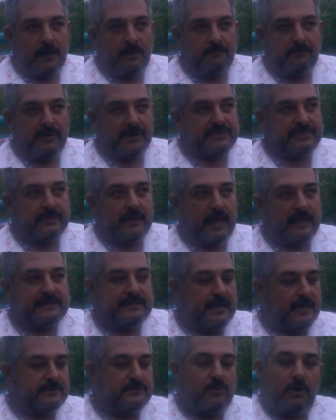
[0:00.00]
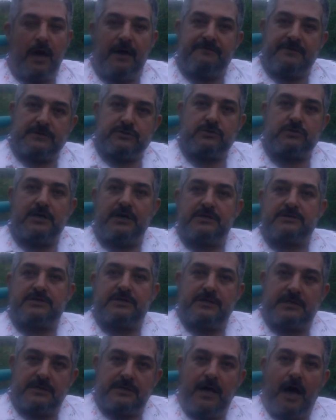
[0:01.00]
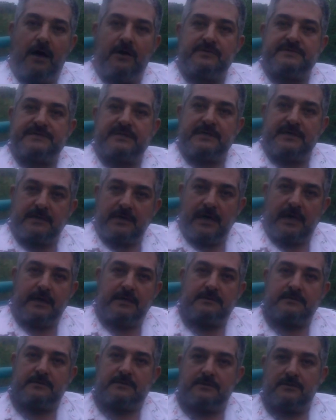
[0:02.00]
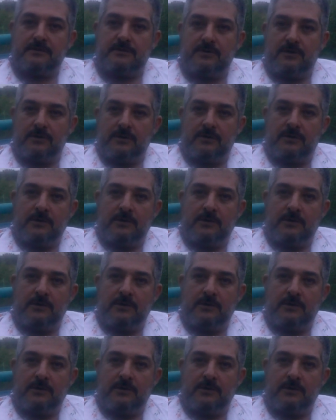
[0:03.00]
but and then you have education and housing and you know